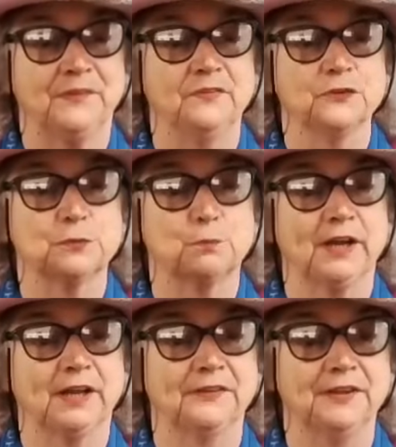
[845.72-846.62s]
in the
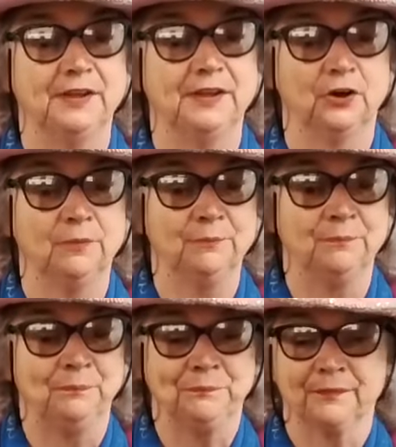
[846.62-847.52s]
spring of the year.
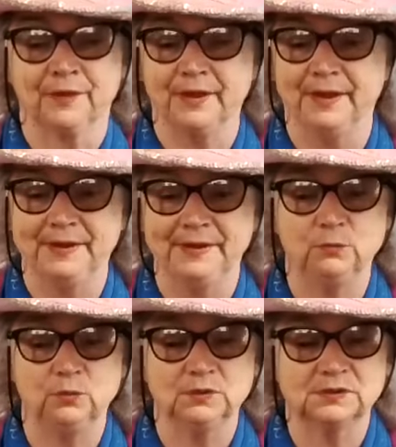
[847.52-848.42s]
And
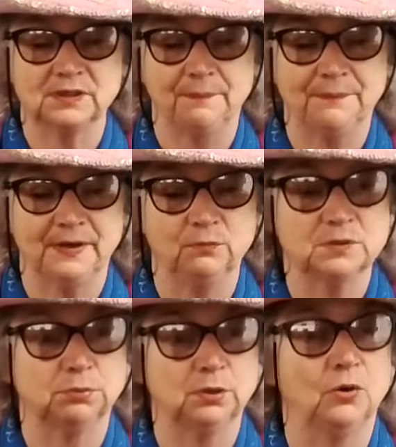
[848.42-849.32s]
it was something, it
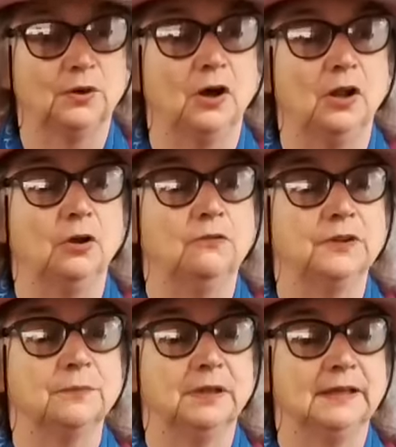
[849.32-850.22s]
was blowing all over
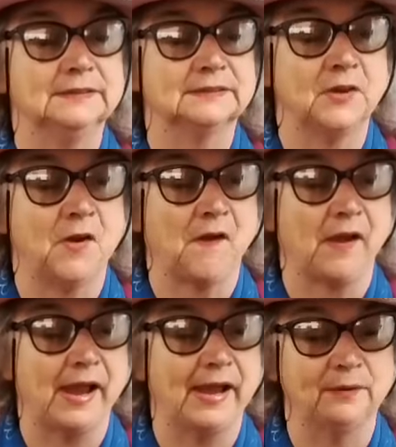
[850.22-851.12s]
the place.
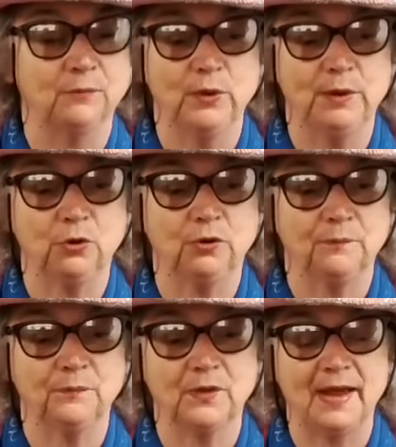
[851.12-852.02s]
And we were
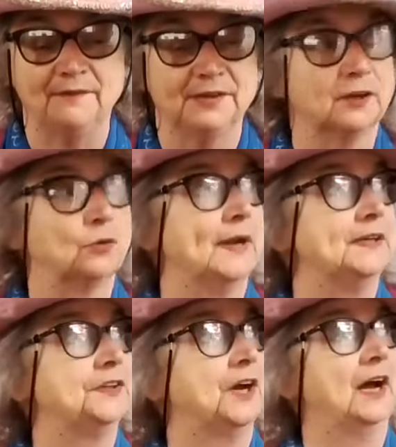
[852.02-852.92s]
having a
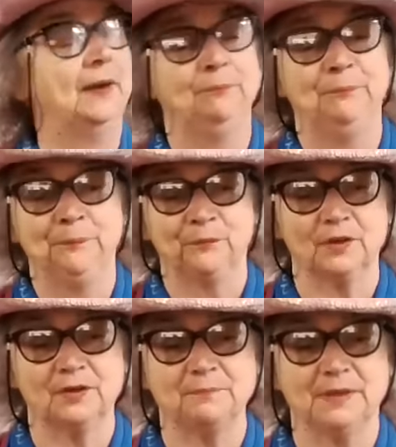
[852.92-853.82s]
great time
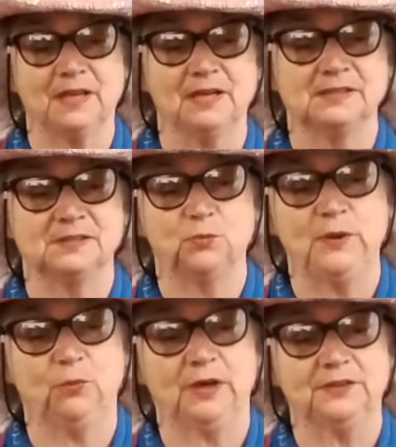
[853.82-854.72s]
because
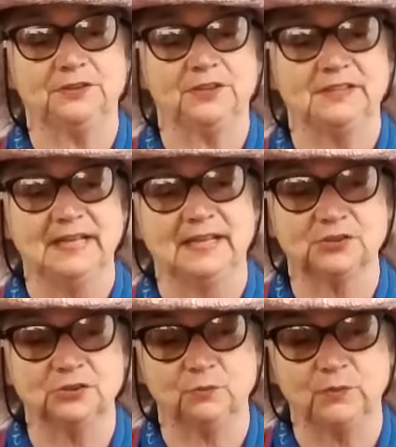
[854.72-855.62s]
we went to the
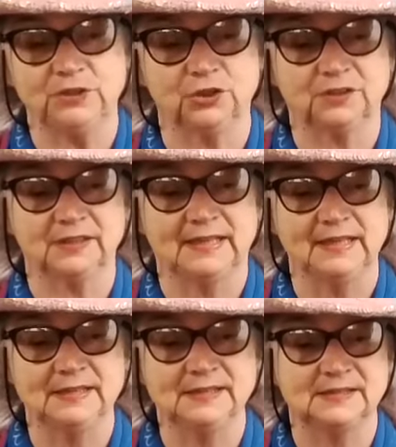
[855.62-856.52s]
desert, we took the
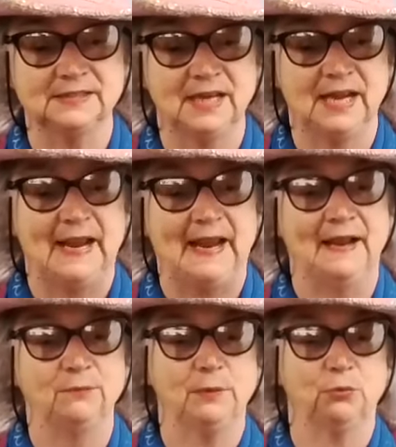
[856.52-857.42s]
kids,
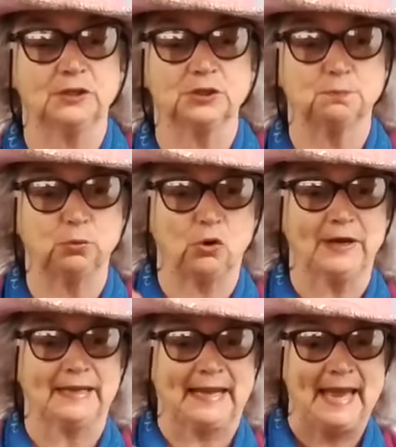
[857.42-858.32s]
and we were
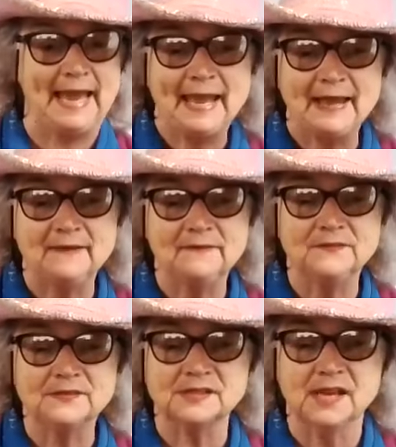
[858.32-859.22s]
exploring
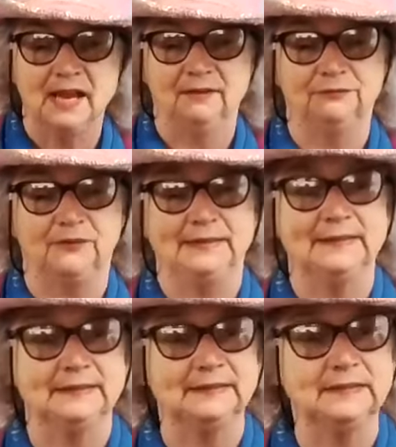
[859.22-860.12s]
caves and
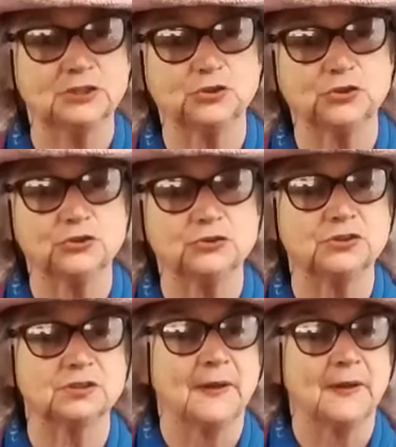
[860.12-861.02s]
finding
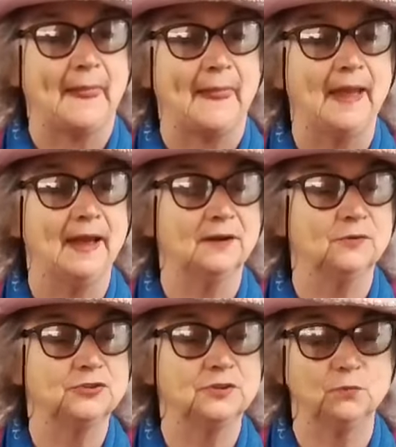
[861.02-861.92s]
lizards.
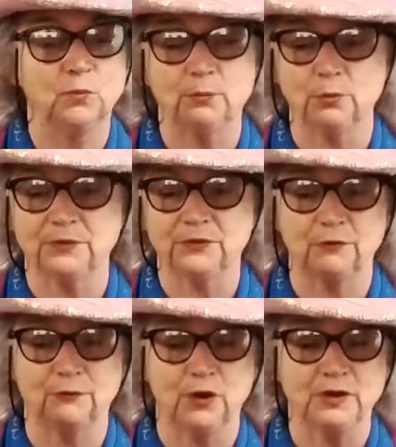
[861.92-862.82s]
And we were with our
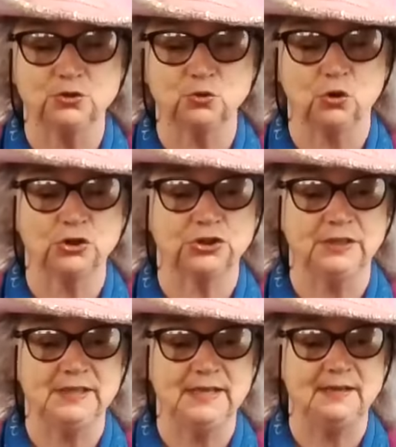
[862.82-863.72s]
friend George,
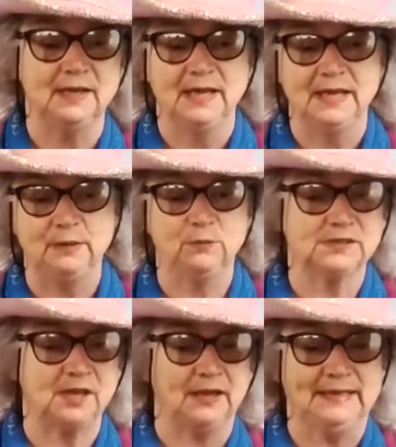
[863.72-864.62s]
and he he
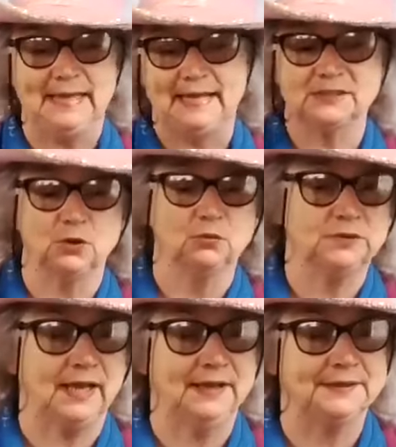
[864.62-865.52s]
was he had his own
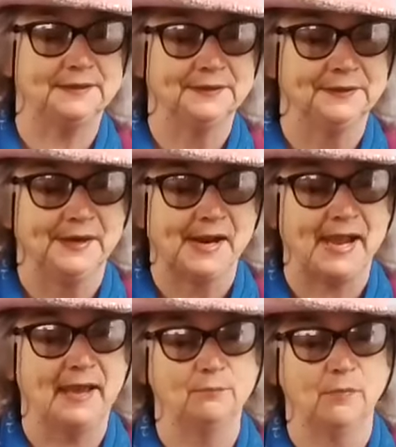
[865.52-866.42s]
tent,
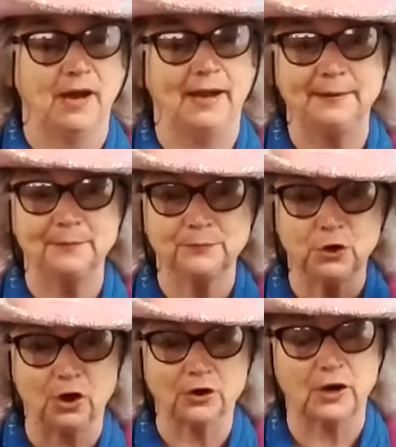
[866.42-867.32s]
and my
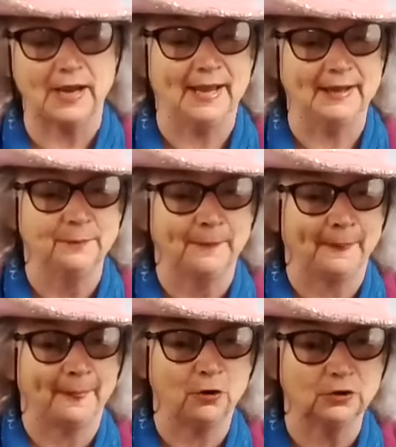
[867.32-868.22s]
daughter had
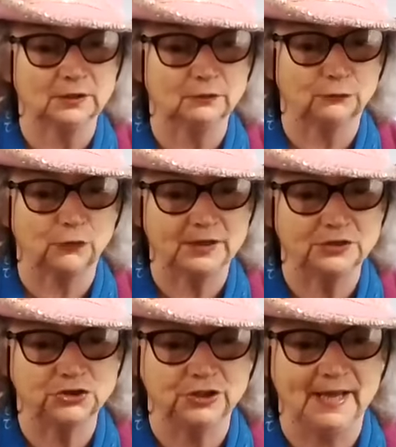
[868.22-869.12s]
her little
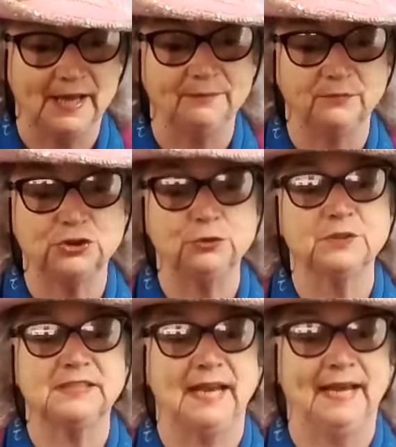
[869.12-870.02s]
friend Jeanette. She
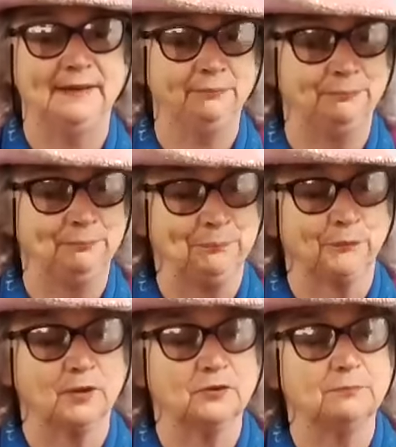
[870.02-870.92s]
was ten,
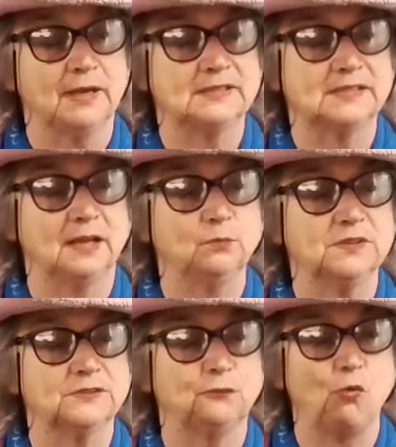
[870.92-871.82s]
my son
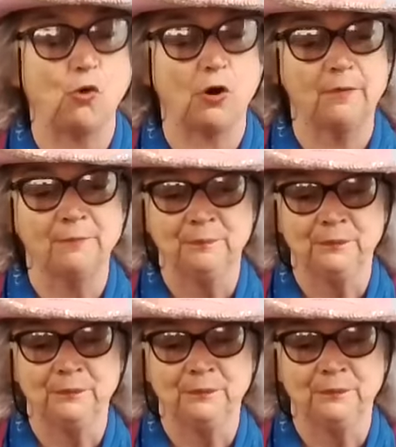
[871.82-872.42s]
was four,